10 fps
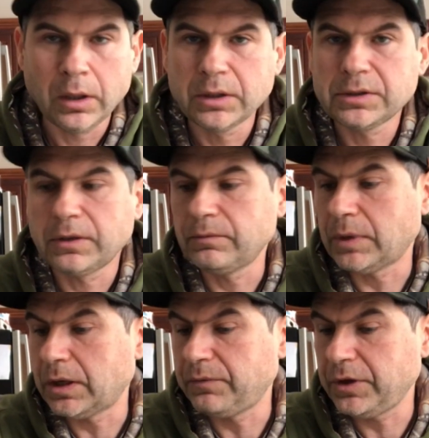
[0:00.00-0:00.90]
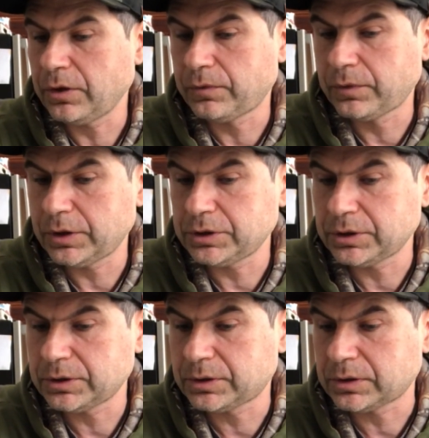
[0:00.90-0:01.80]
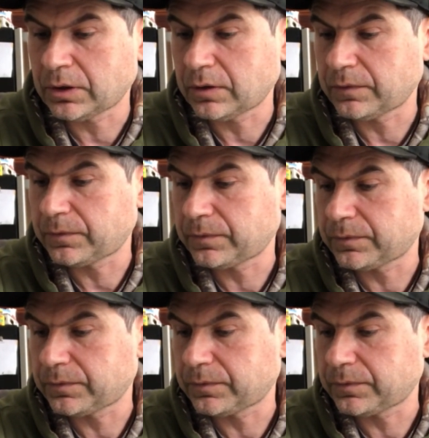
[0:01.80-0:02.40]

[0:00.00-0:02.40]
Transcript: some video footages of